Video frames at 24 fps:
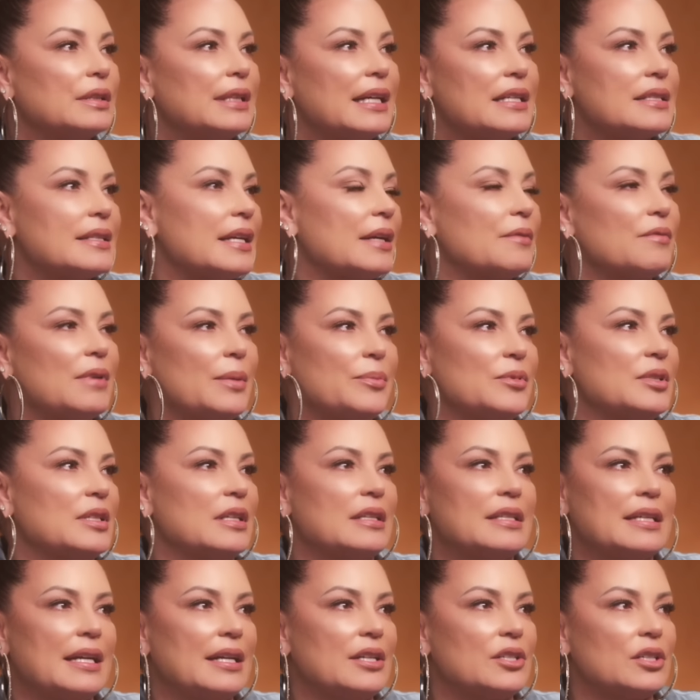That's like
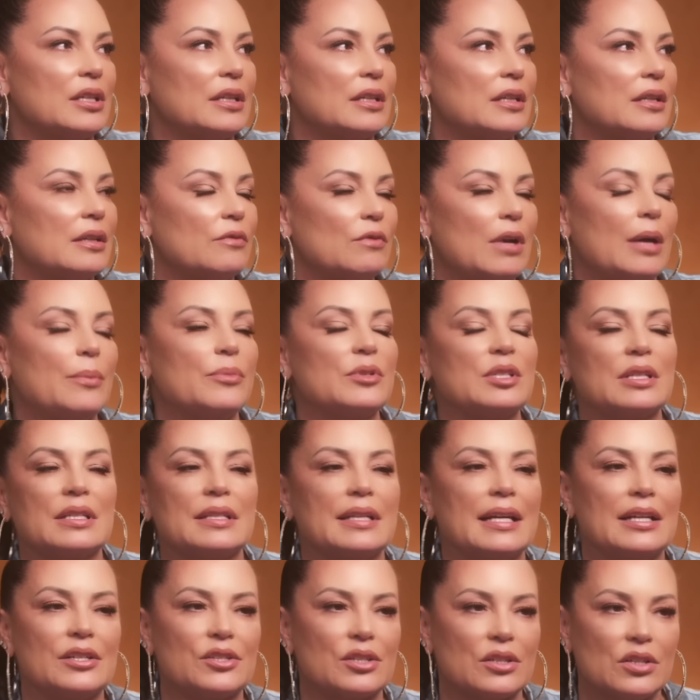representation. No,
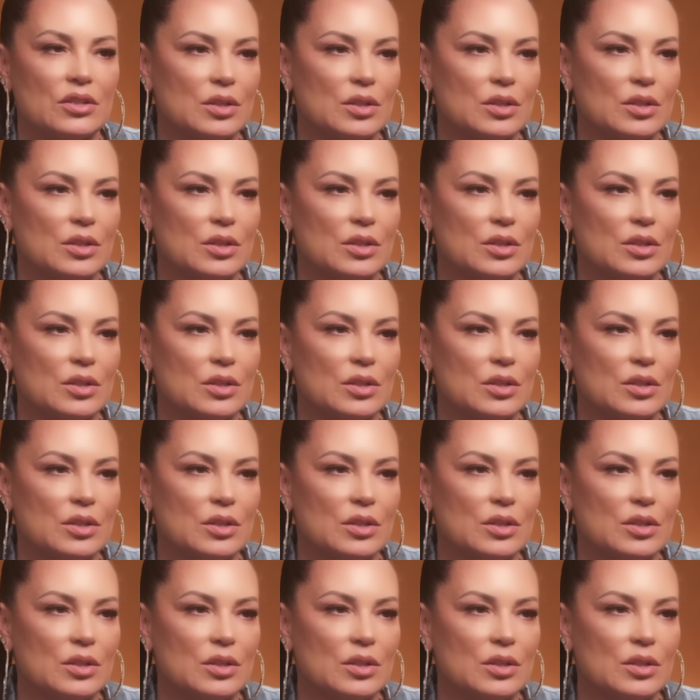representation